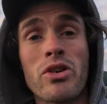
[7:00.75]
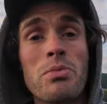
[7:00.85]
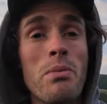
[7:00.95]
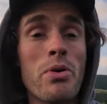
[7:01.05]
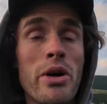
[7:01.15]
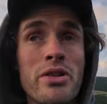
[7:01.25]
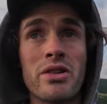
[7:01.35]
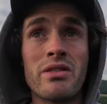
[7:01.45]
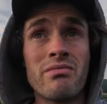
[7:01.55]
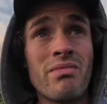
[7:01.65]
group in
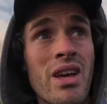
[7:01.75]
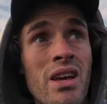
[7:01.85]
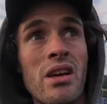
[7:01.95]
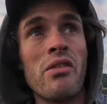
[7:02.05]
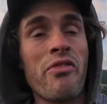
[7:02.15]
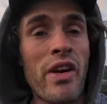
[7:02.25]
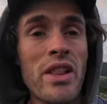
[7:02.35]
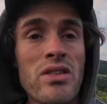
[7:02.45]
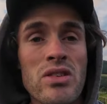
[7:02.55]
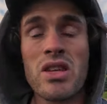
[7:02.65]
person,
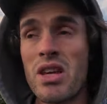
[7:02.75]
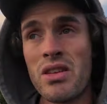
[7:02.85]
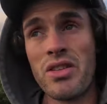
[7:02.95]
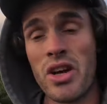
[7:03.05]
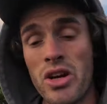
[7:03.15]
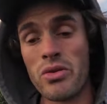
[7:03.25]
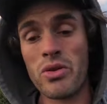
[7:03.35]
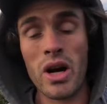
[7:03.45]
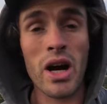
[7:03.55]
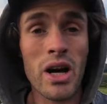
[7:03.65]
friends
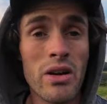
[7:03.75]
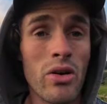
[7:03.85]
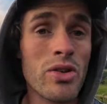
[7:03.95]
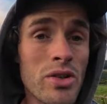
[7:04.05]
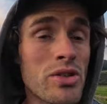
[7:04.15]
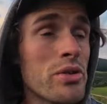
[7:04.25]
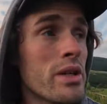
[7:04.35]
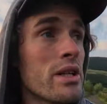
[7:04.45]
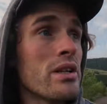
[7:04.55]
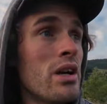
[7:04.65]
who are also
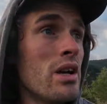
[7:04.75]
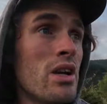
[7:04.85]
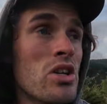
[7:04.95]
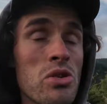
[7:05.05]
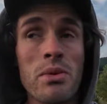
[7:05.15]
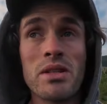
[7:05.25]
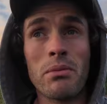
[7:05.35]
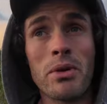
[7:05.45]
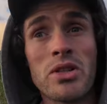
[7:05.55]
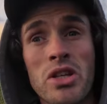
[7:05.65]
doing something
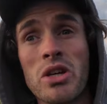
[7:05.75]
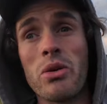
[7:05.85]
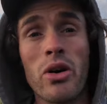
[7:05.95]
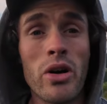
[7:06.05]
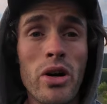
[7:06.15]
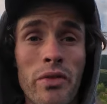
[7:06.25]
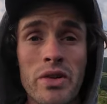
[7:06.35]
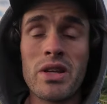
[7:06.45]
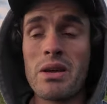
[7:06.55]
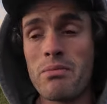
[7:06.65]
similar to you or on the
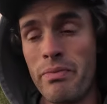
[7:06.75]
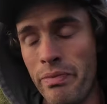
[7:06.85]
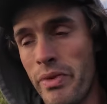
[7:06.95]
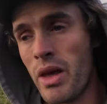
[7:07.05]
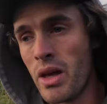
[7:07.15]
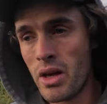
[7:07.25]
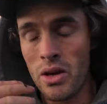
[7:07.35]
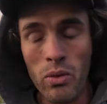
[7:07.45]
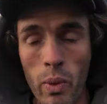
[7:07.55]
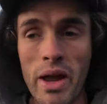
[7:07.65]
same
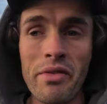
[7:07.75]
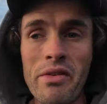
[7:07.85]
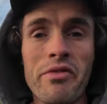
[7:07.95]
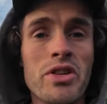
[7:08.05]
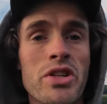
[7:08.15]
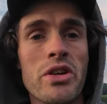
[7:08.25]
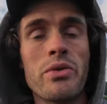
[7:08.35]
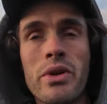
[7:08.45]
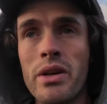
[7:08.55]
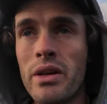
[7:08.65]
wavelength as you.